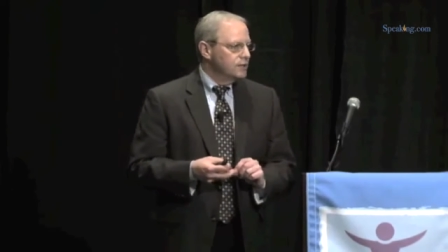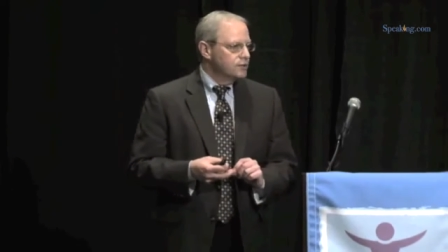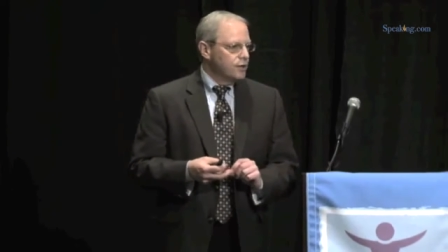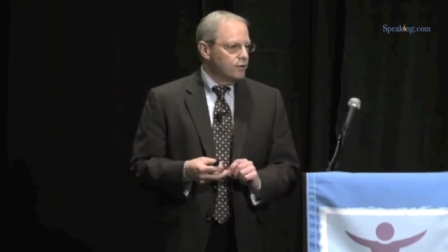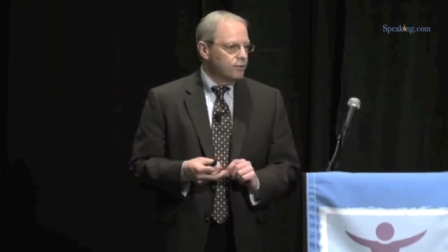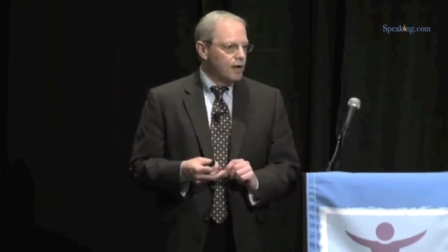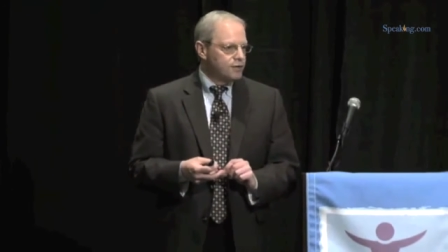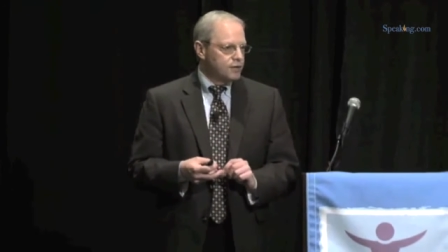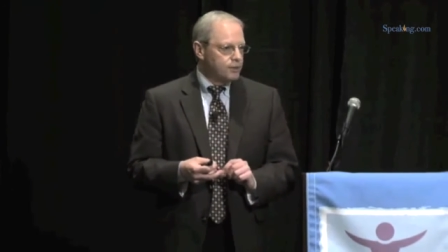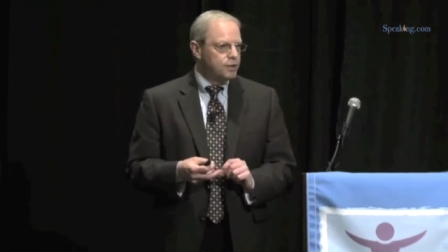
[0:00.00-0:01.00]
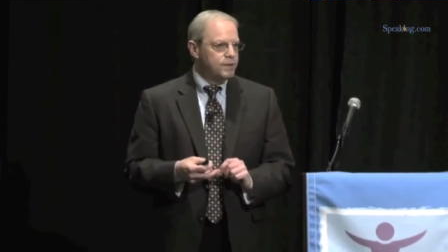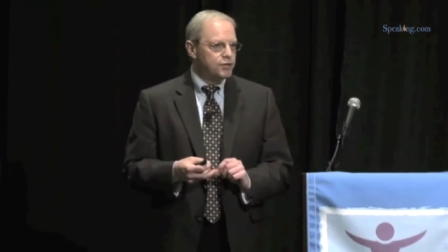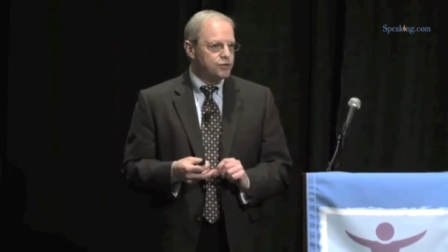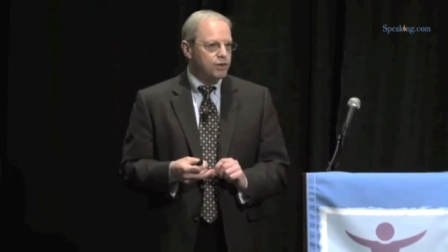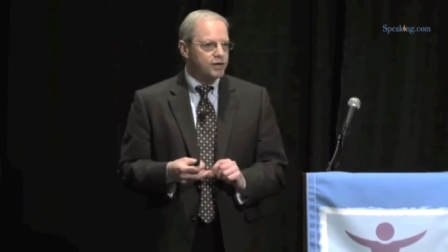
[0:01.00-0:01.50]
So under the Bush
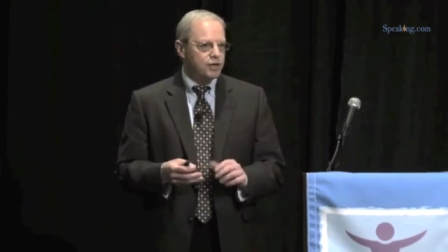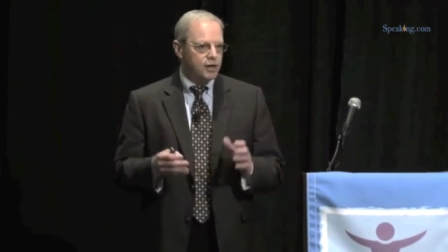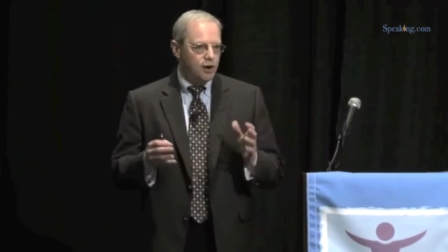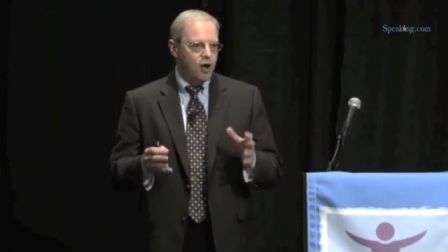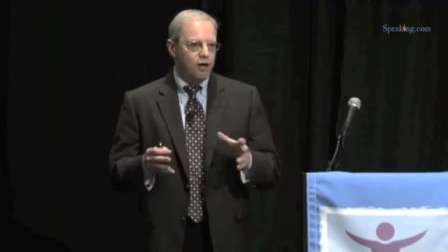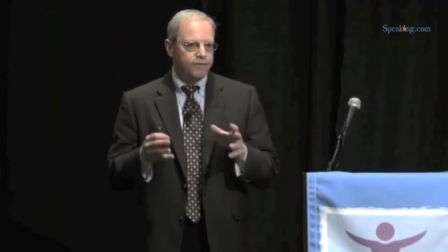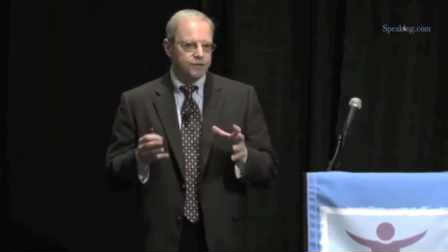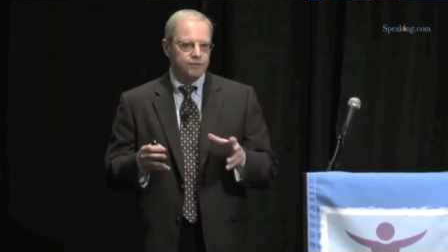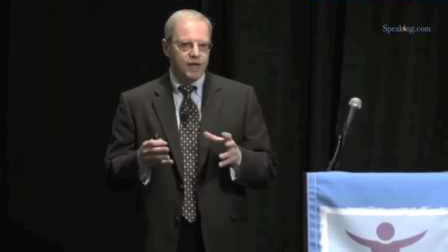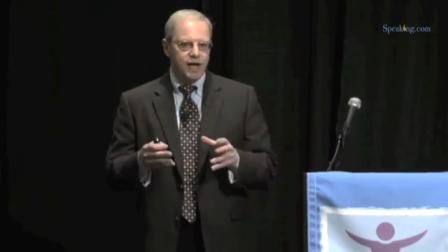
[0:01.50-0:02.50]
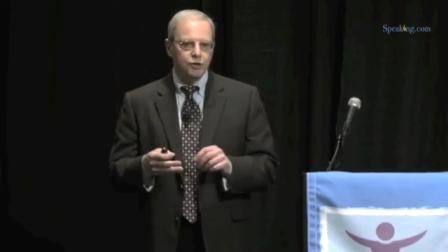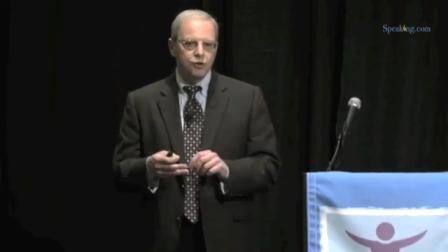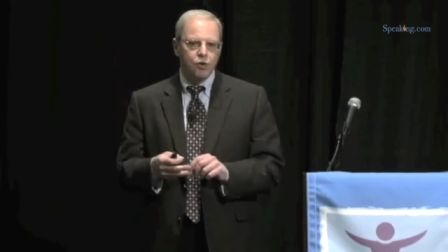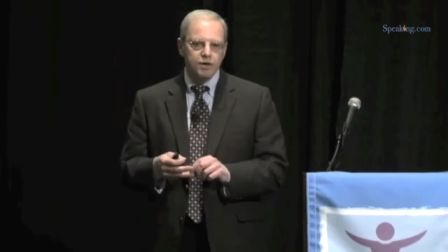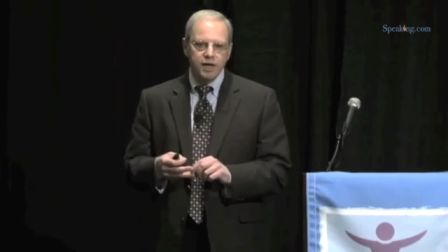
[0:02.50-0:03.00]
administration, an Office of National
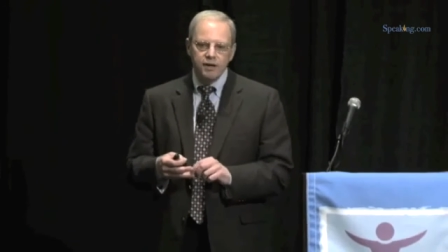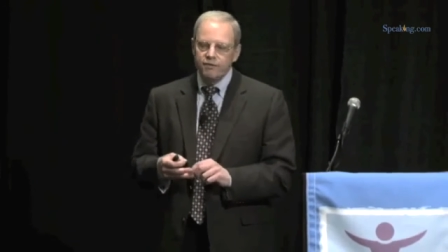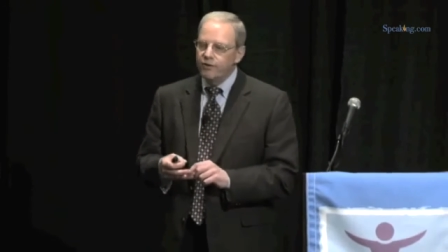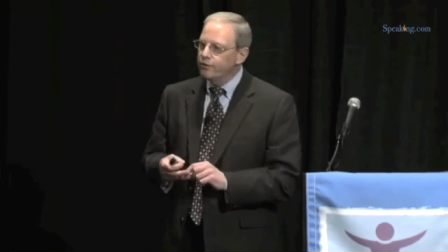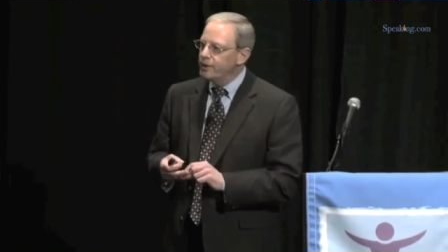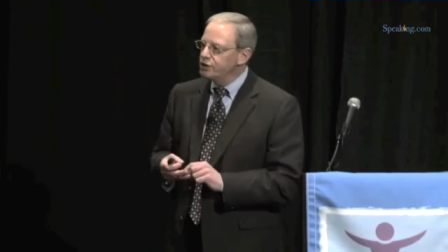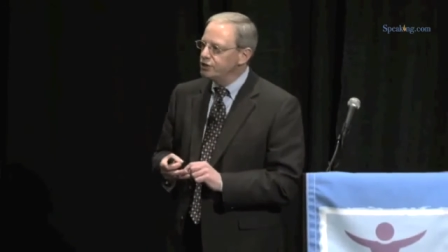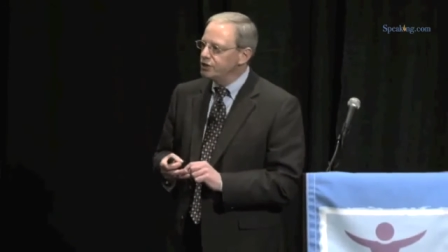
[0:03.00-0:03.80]
Coordinator for Information